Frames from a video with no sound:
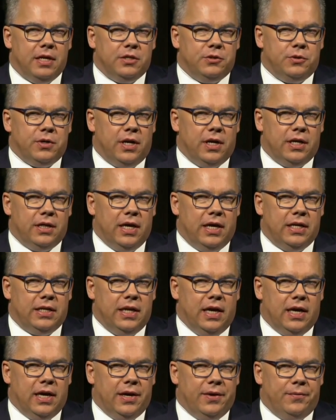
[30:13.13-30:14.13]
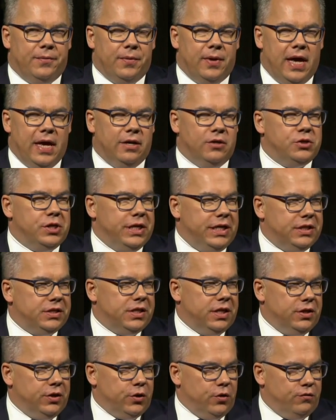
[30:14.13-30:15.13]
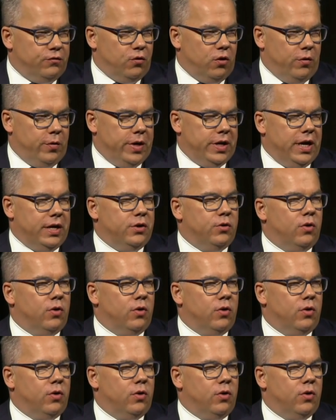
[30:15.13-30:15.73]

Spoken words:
that Energy East didn't go forward,